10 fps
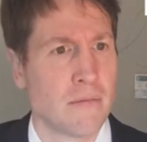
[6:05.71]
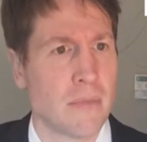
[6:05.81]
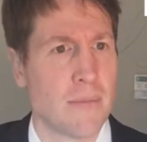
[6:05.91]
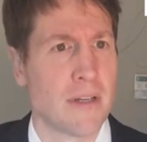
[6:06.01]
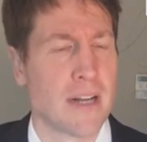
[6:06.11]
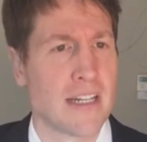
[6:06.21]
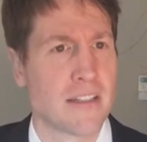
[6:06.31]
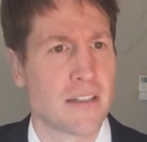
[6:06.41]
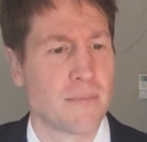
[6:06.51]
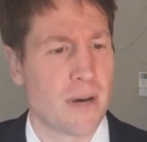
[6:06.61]
maybe a
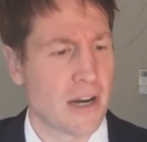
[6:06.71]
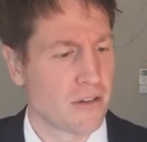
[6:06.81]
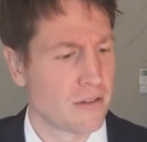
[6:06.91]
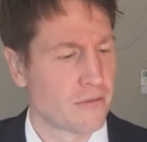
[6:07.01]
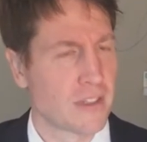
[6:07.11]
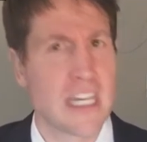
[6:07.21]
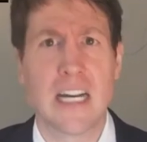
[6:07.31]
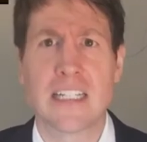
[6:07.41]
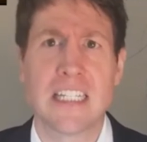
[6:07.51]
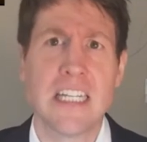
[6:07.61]
nice bottle of
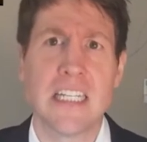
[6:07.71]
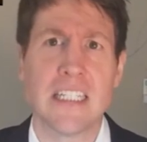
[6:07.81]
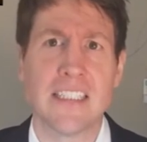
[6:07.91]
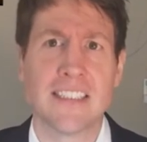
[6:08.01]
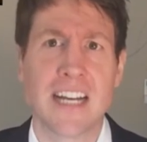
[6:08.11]
Chianti.